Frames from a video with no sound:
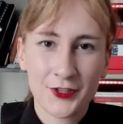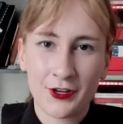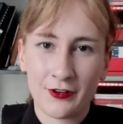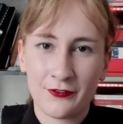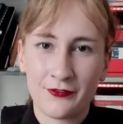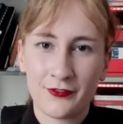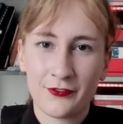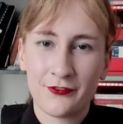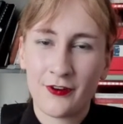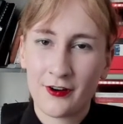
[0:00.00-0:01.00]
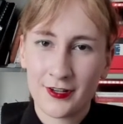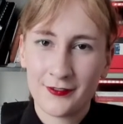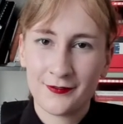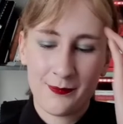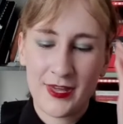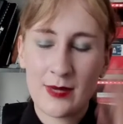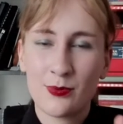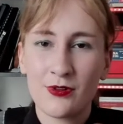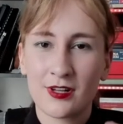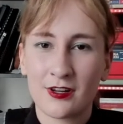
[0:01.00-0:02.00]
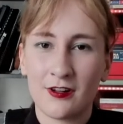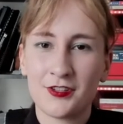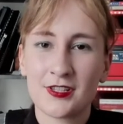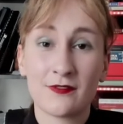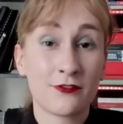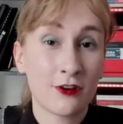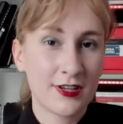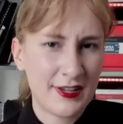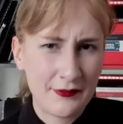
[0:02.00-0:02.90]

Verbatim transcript: of foreign people and cultures and foreign